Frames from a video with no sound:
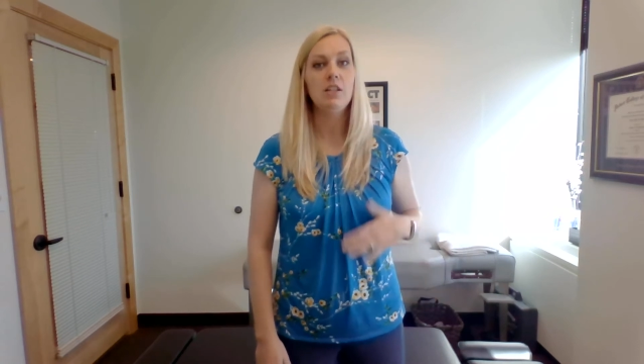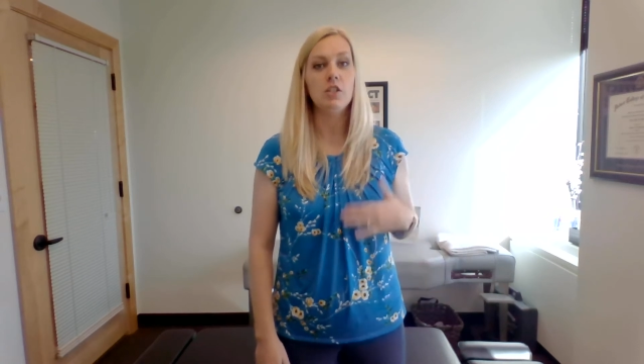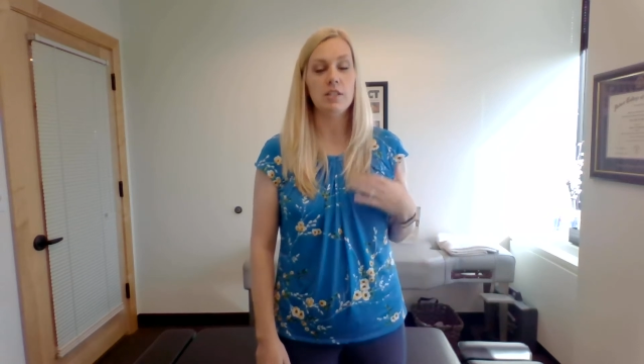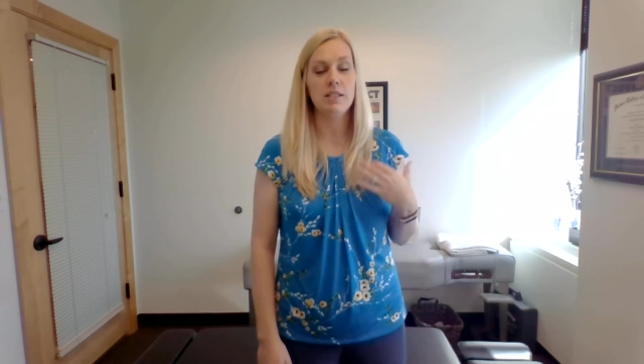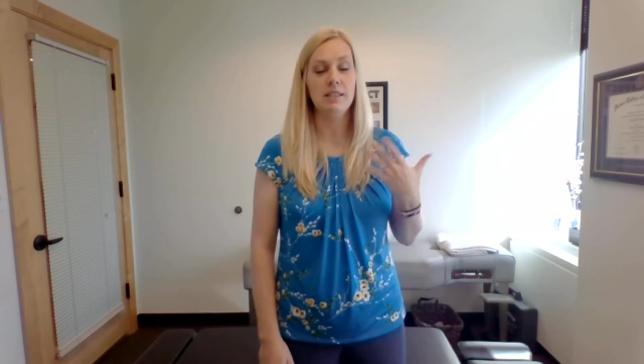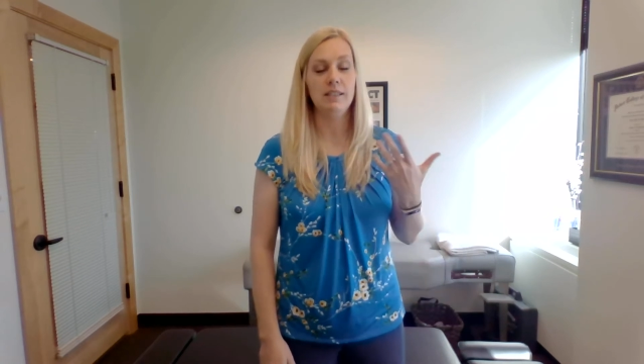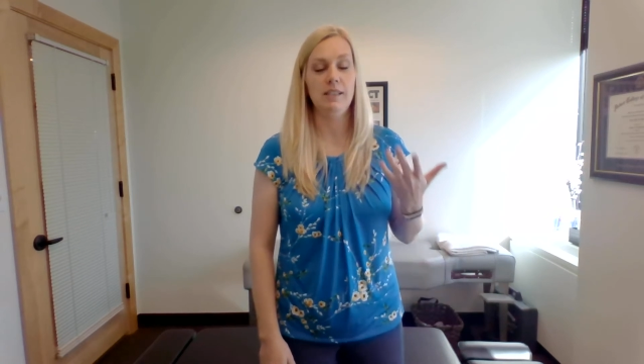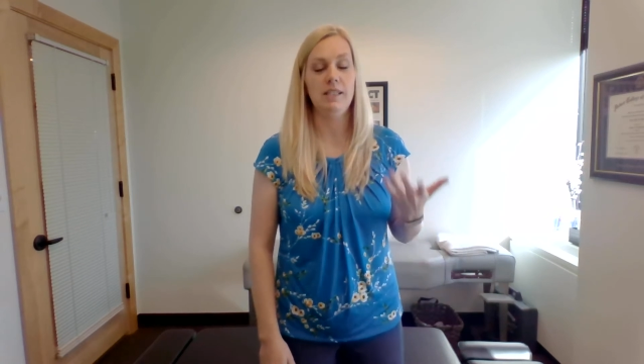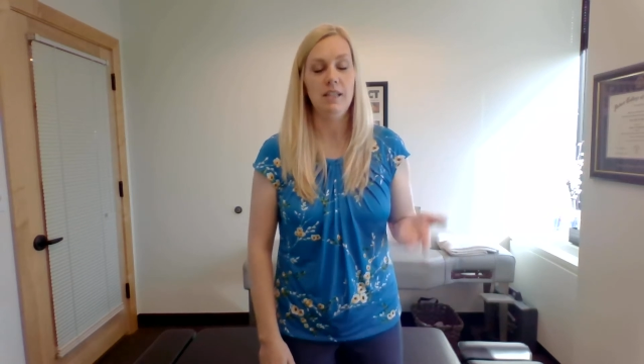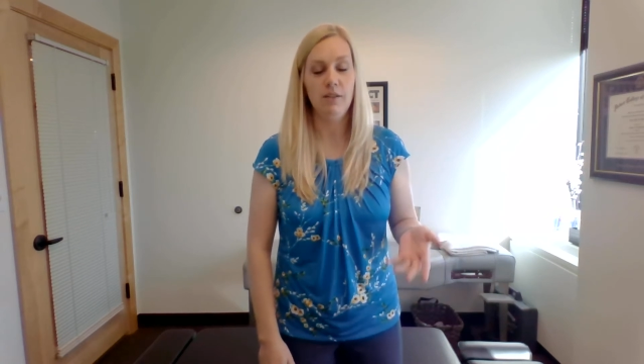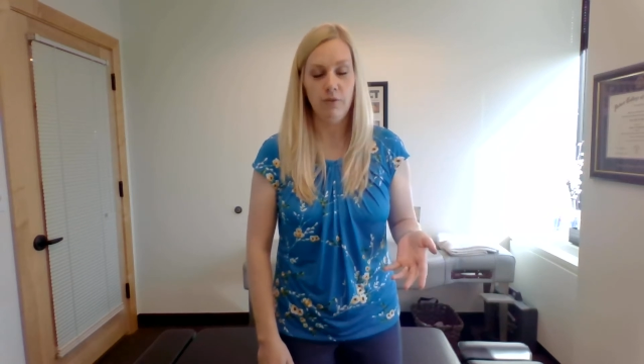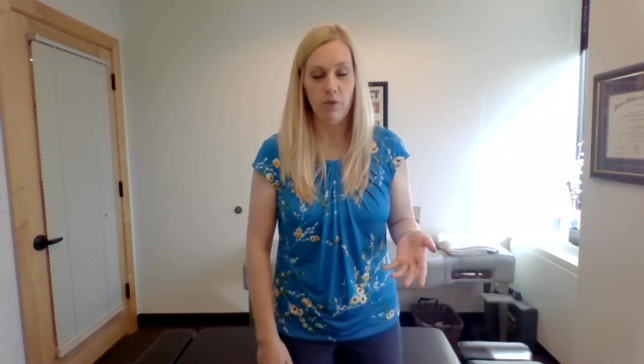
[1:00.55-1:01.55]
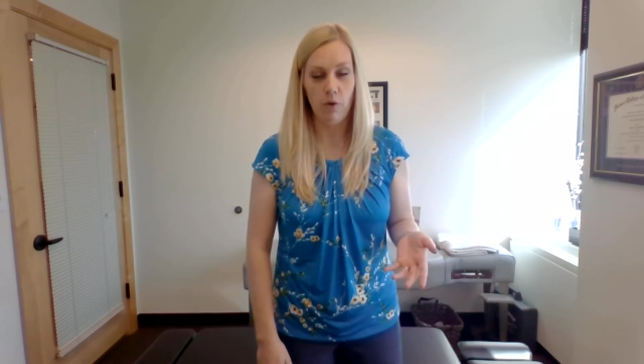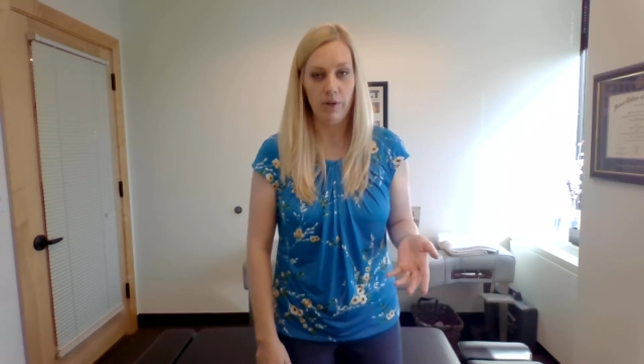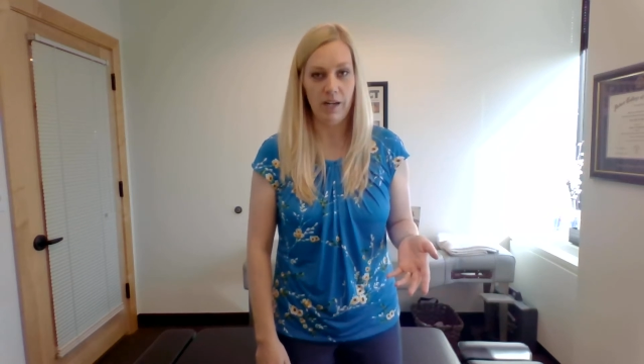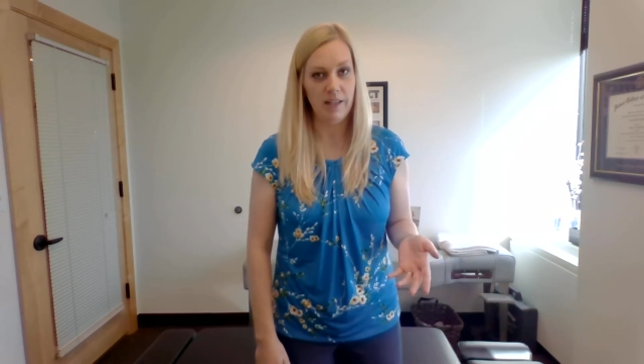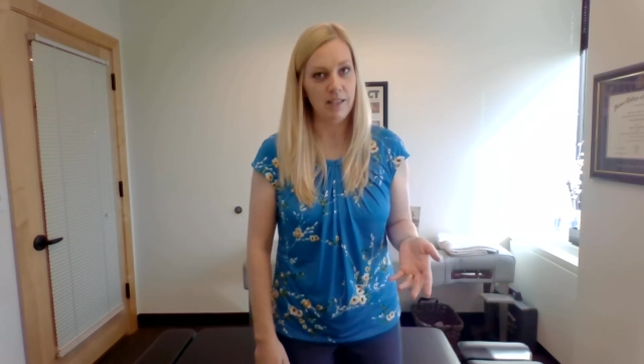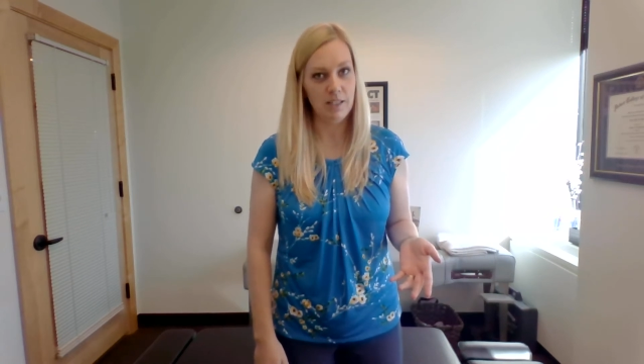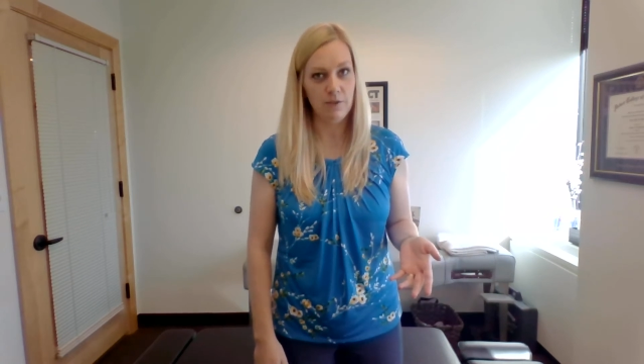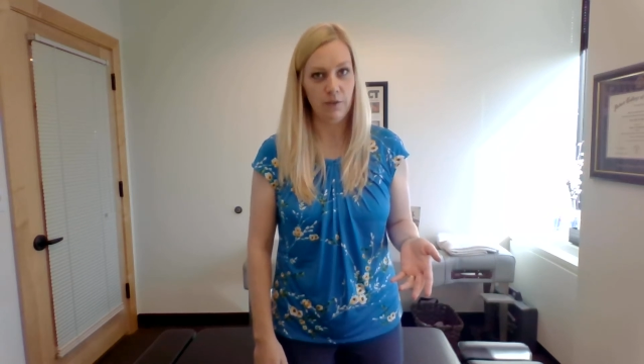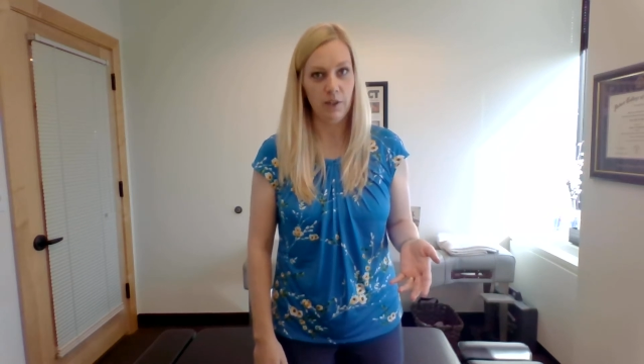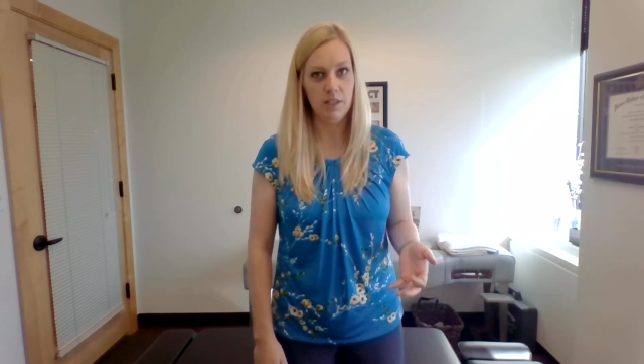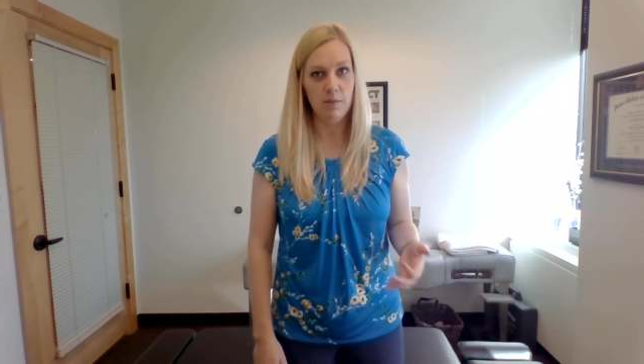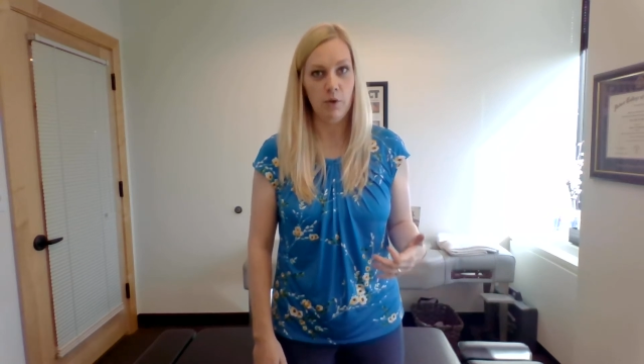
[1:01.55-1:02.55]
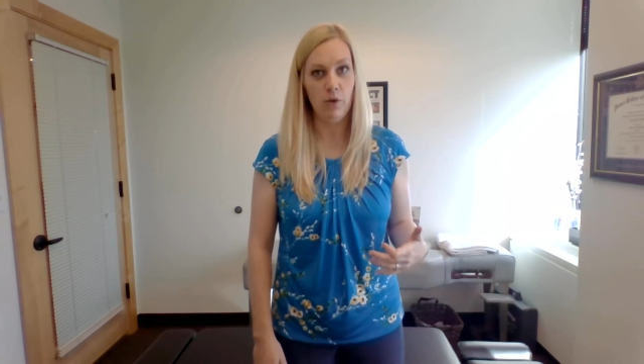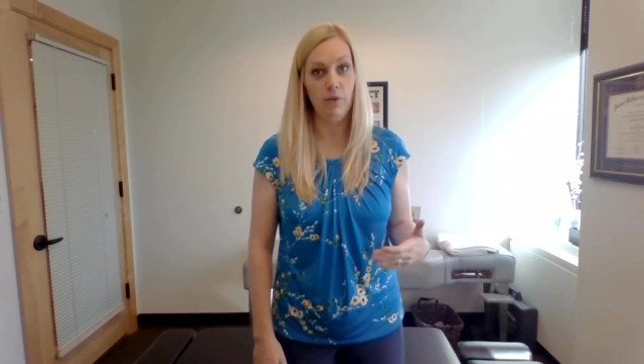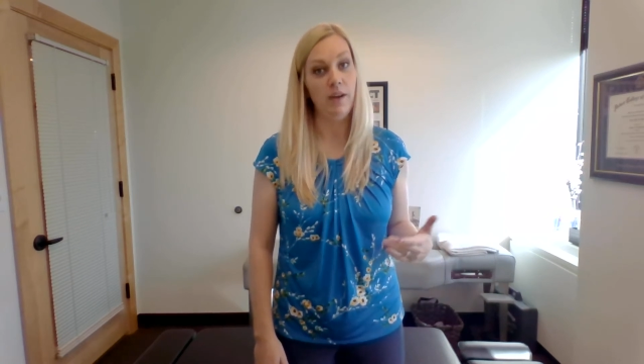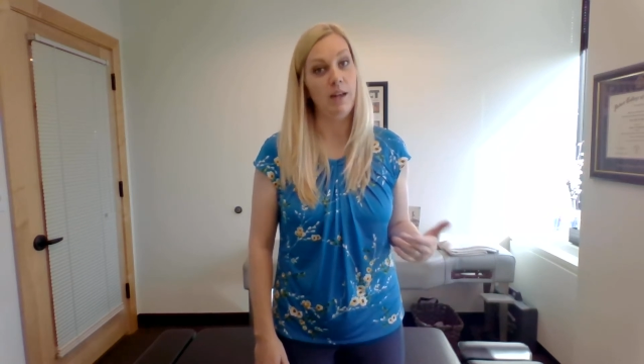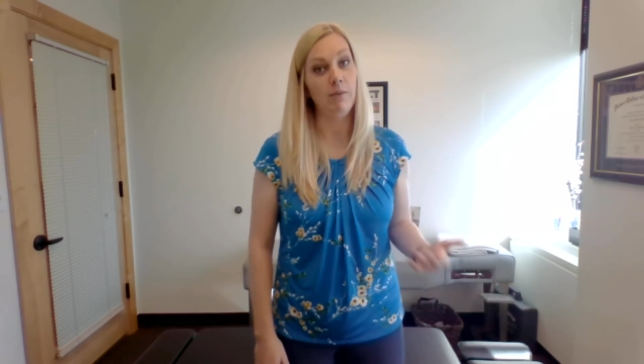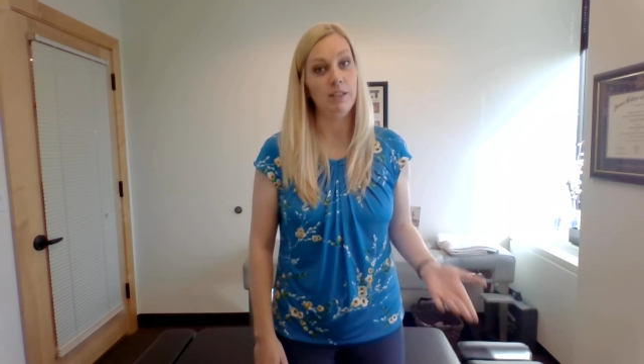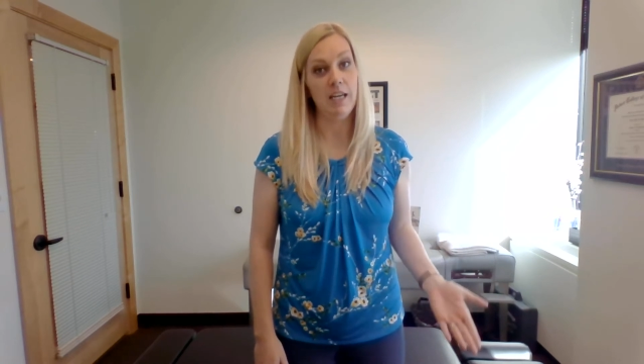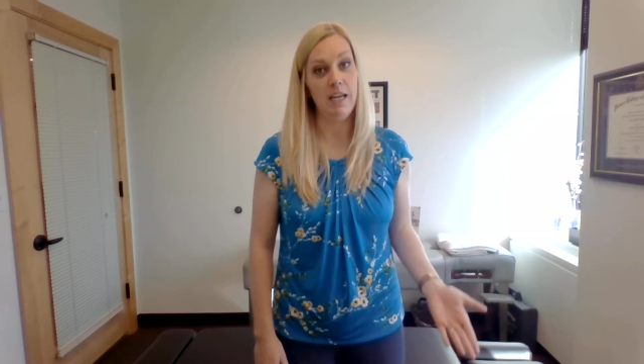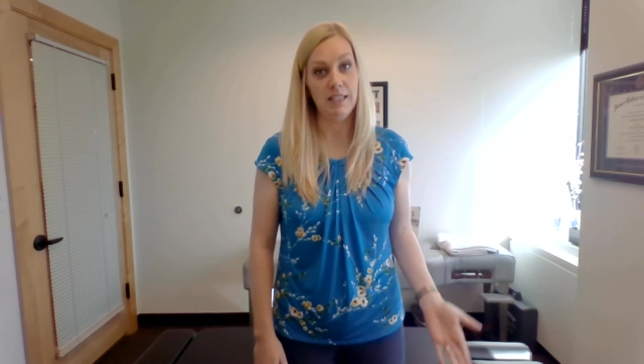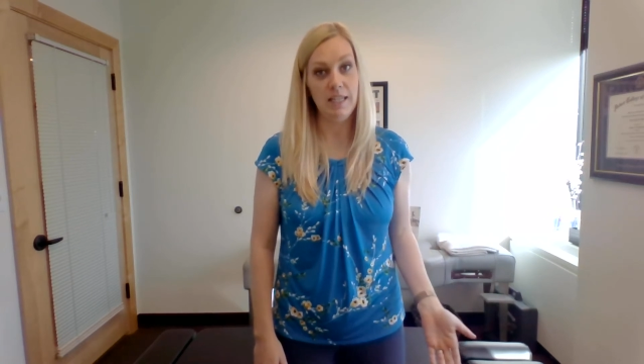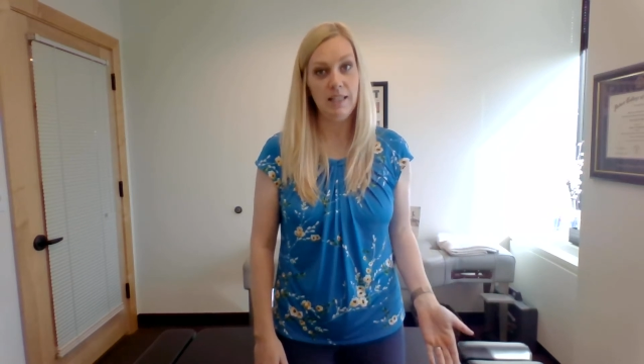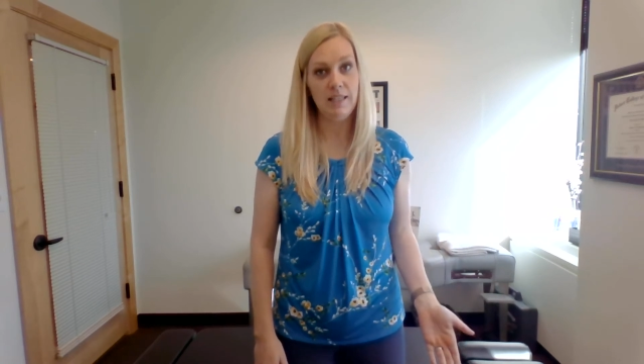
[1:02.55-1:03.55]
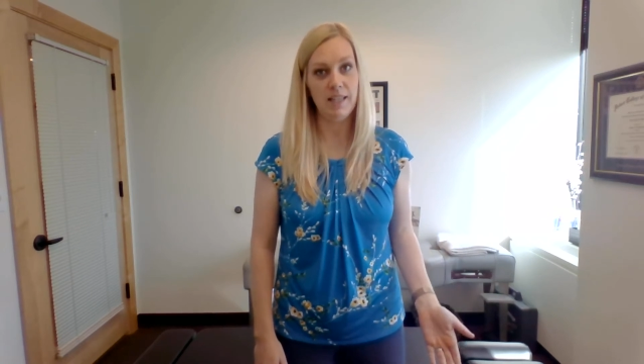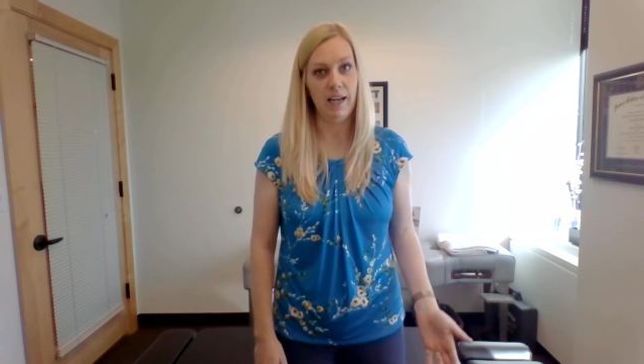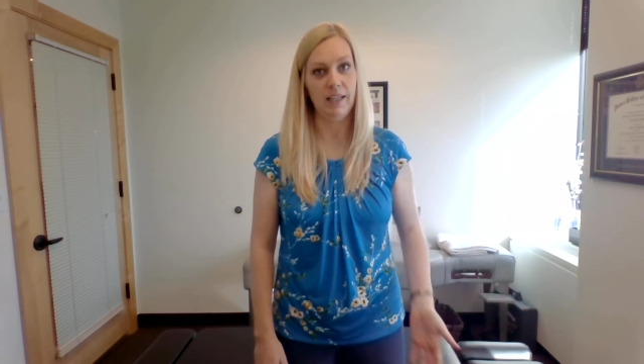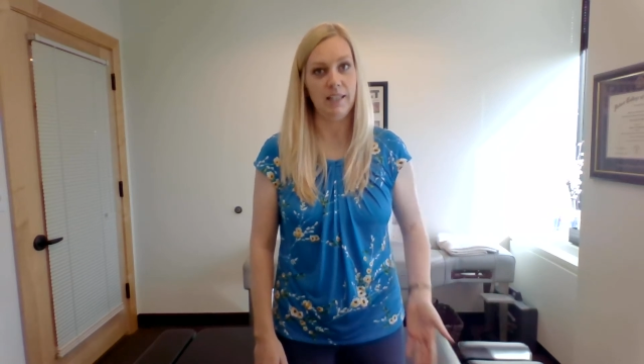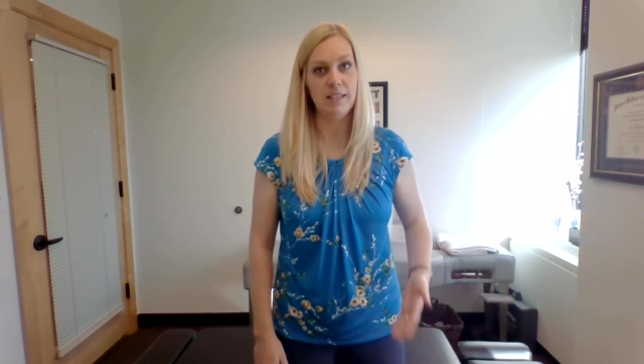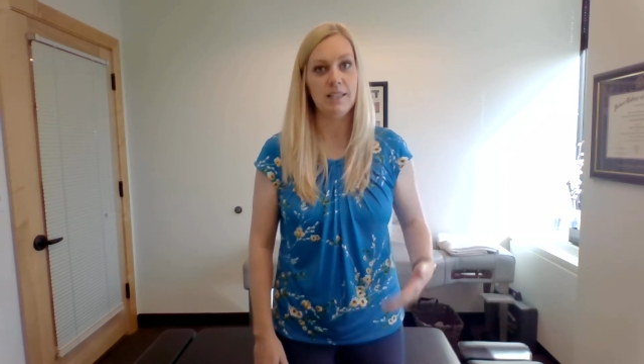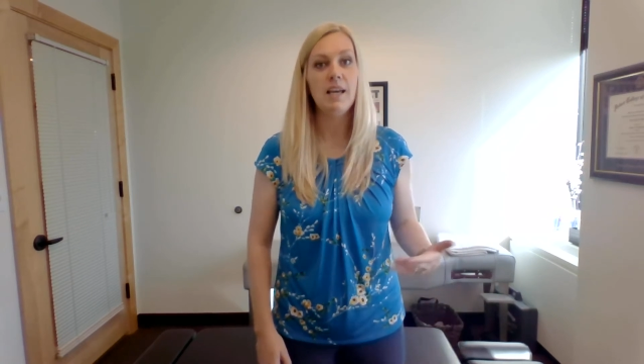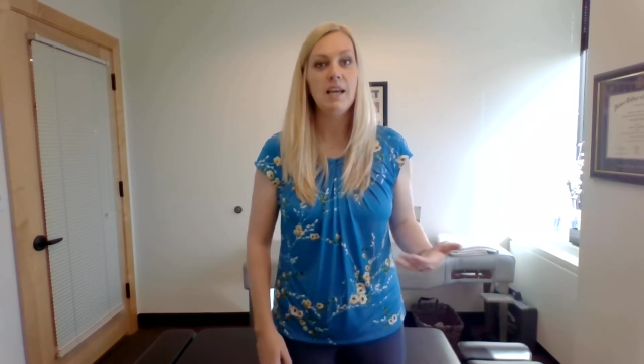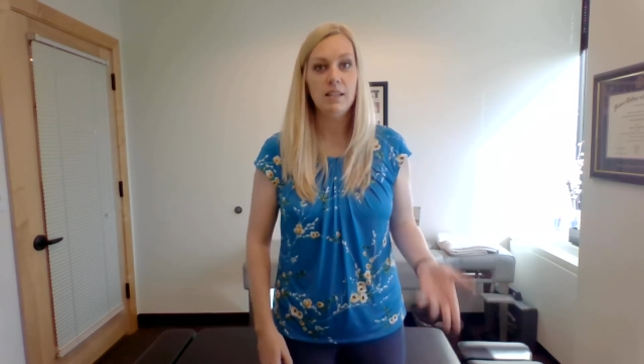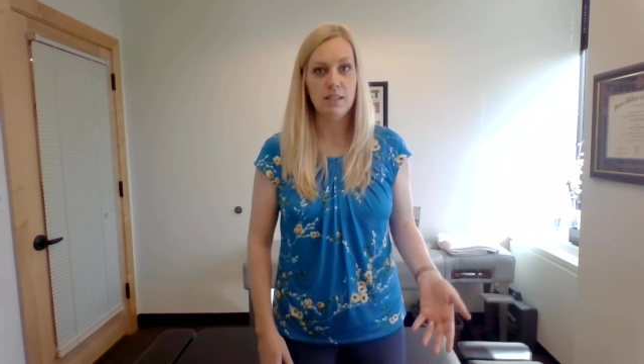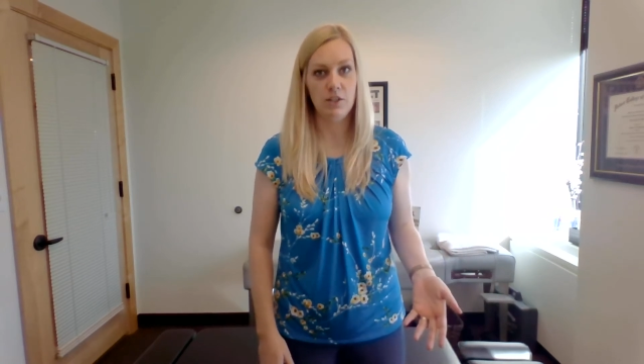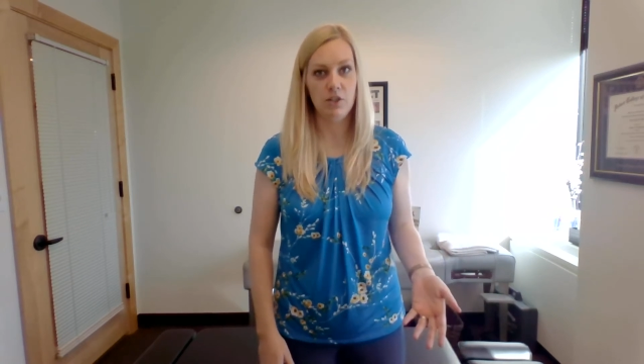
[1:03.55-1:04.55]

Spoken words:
just leaning forward on this first move, and we'll take 10 seconds to